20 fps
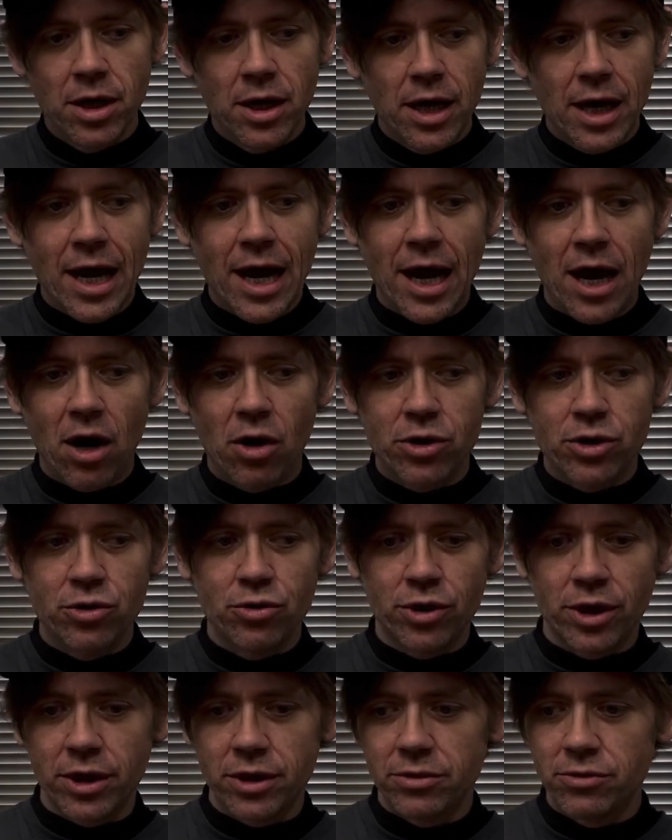how you
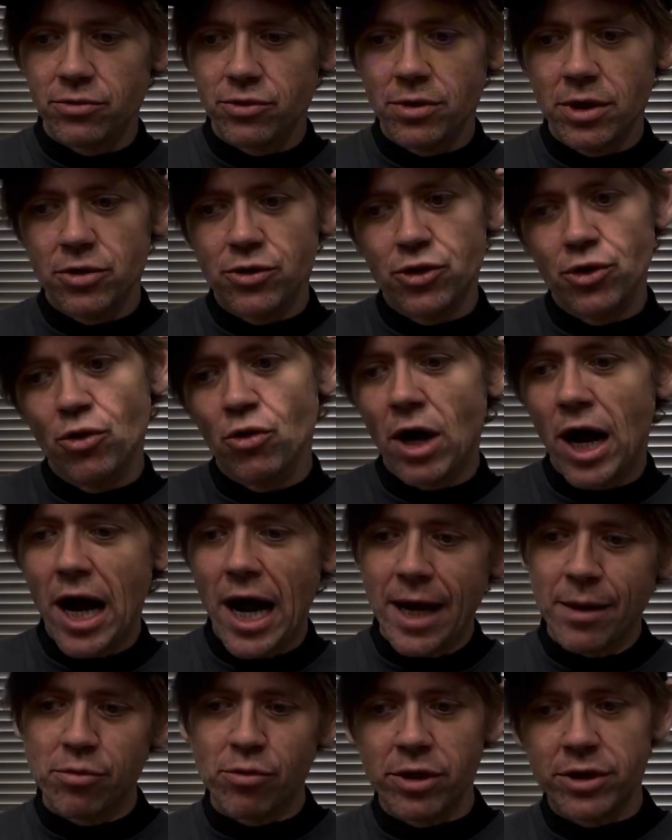can do
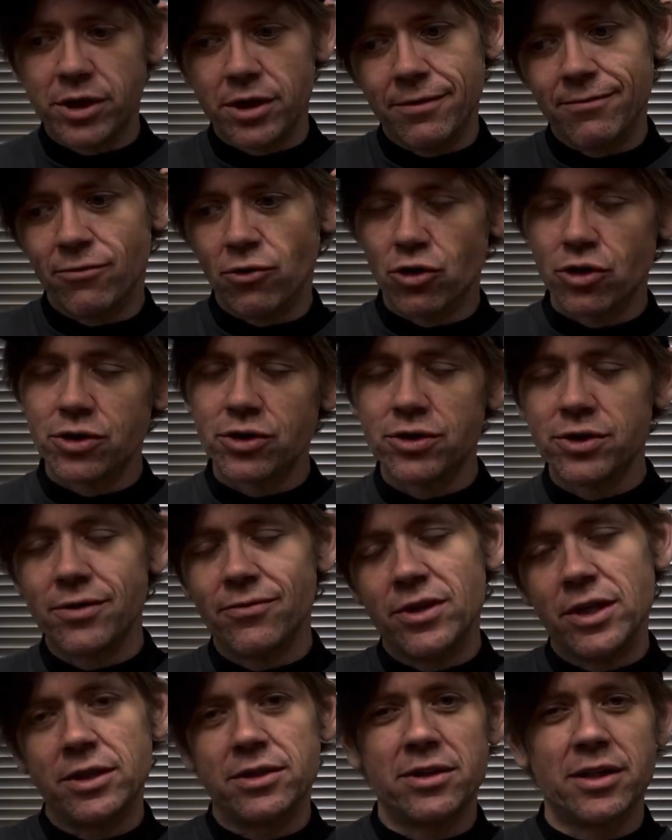hybrid conversions of
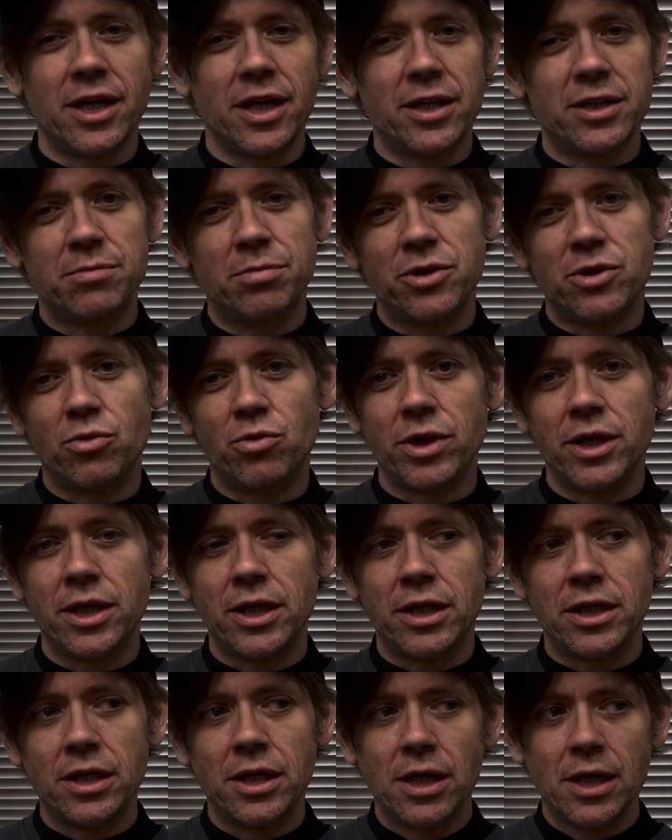these things
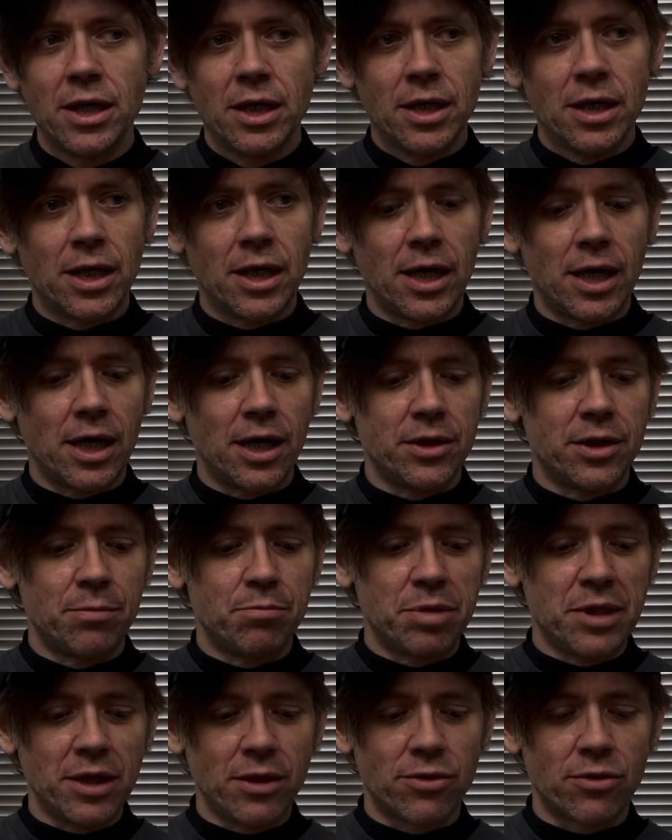between the
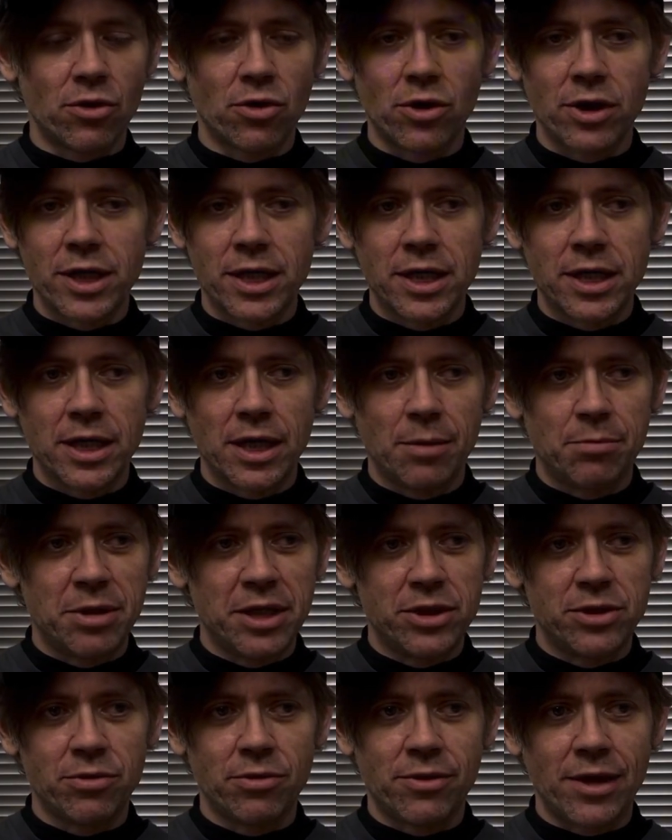P30 and
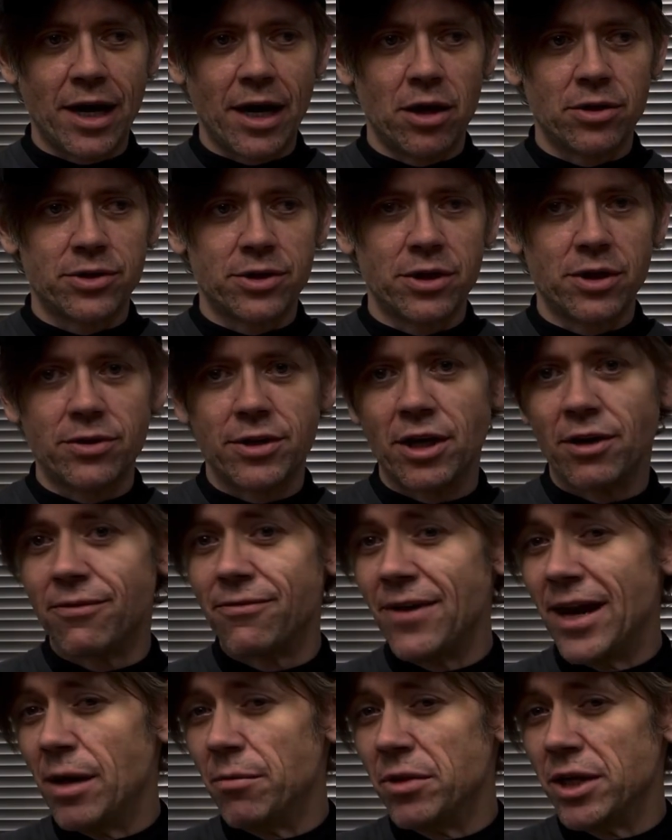P2000 and their
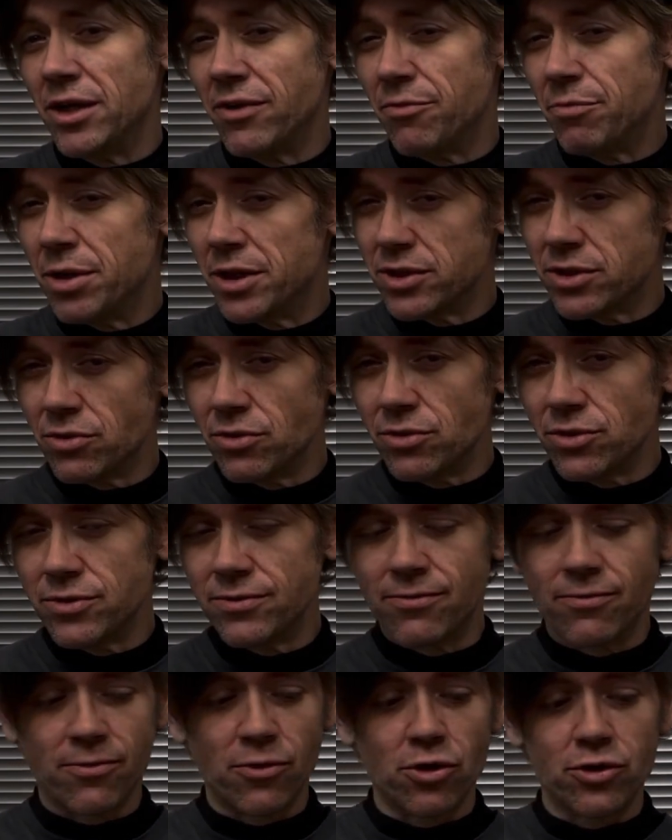family of pistols
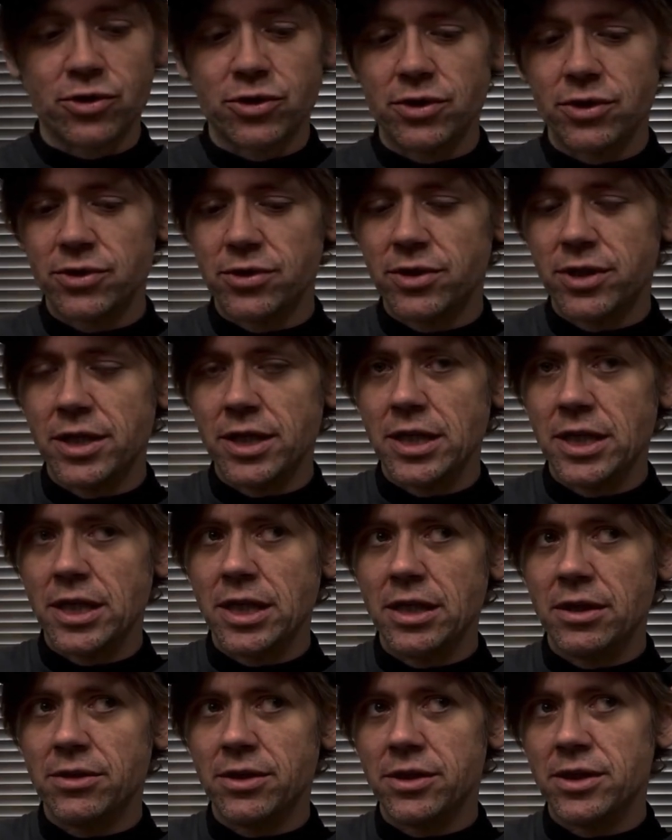versus the
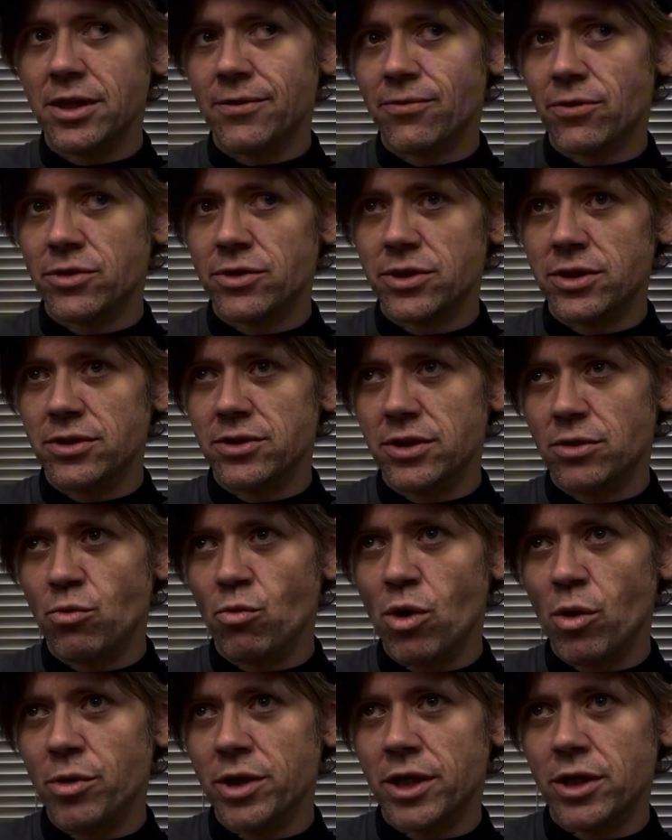differences in
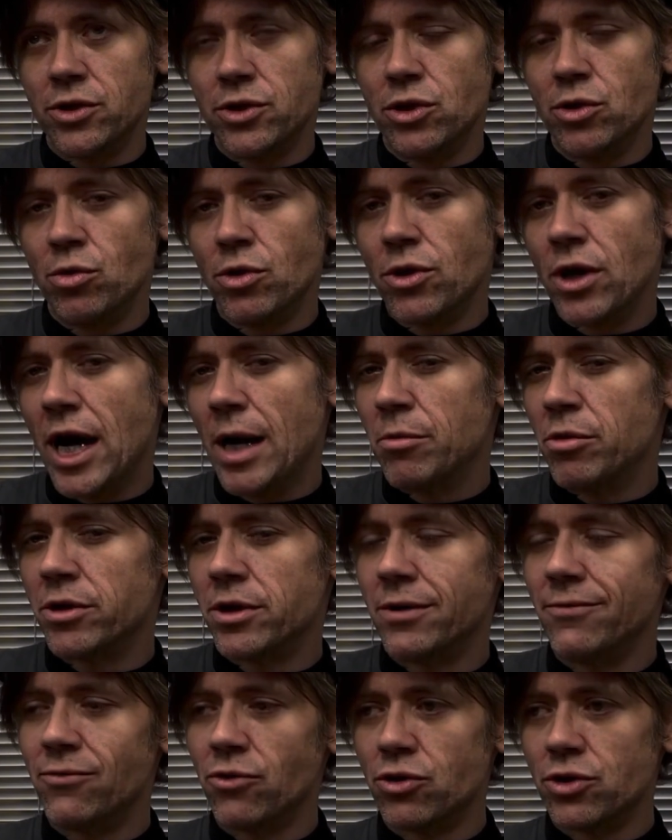what we can do with hybrid
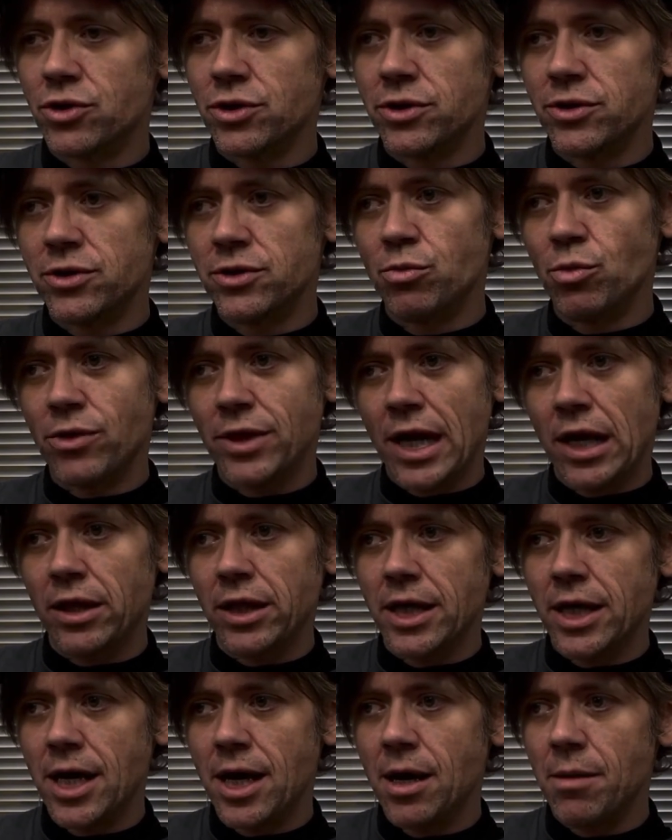conversions with
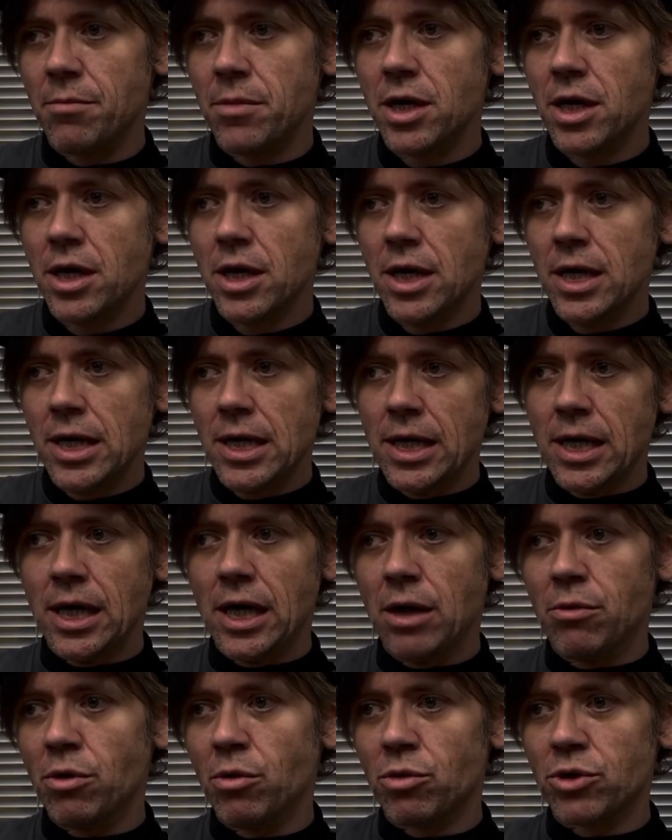LEM
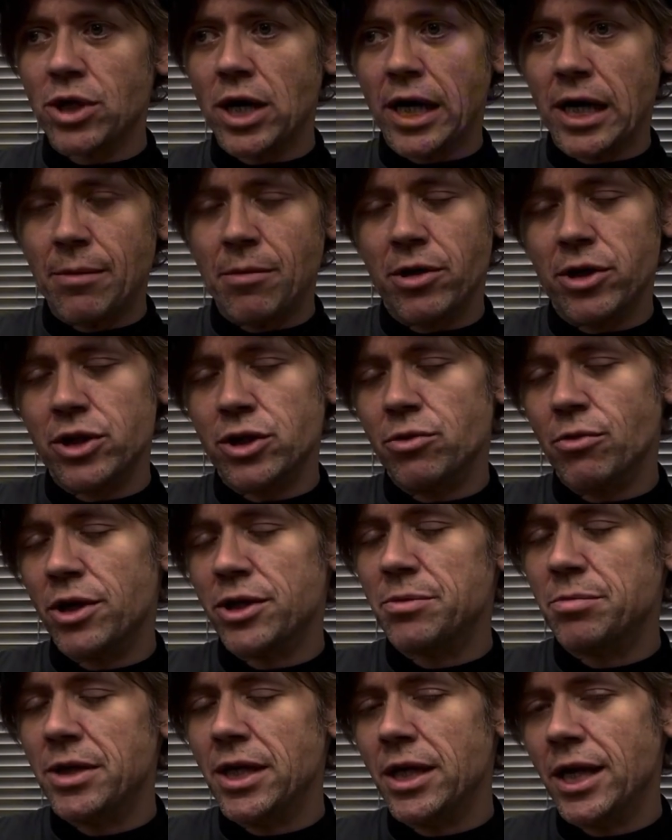when we're talking about
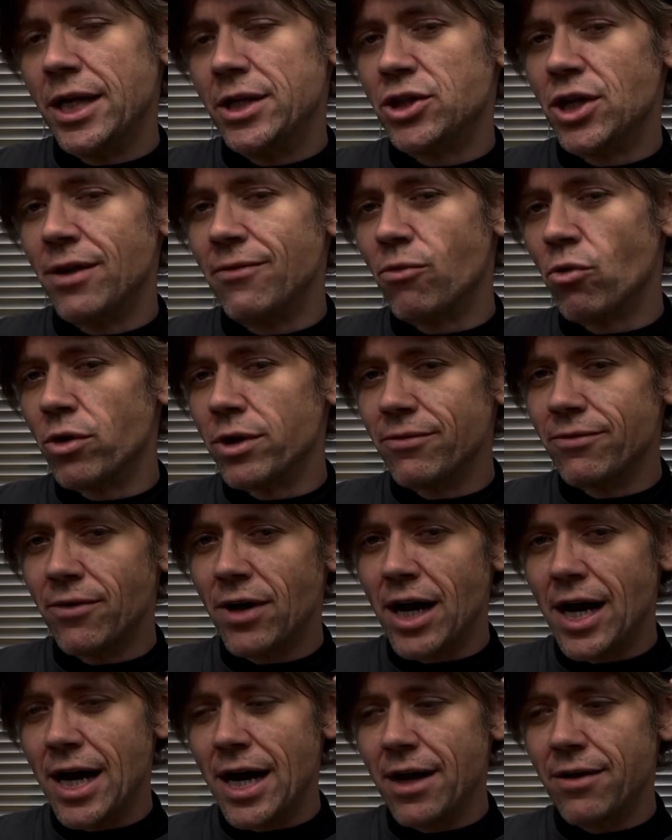USP and
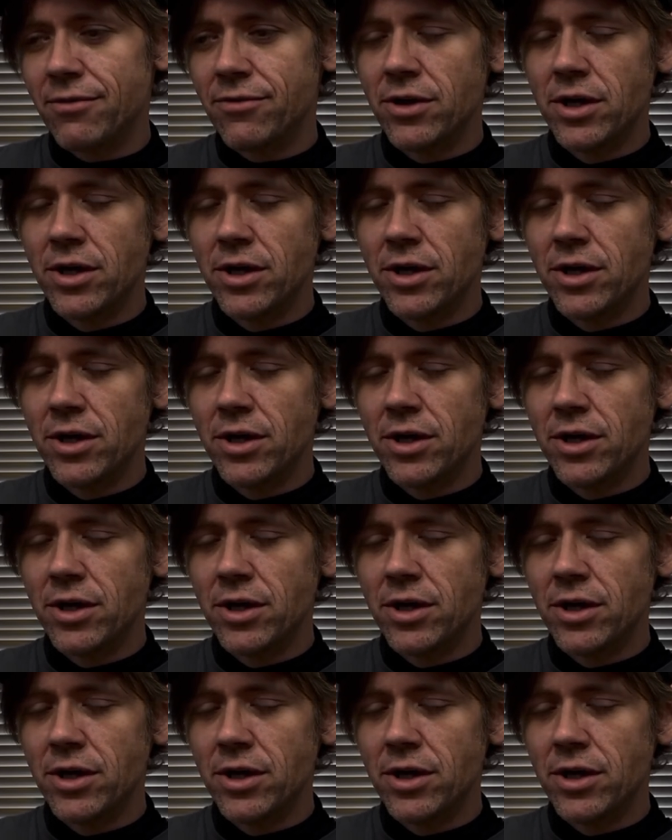HK45.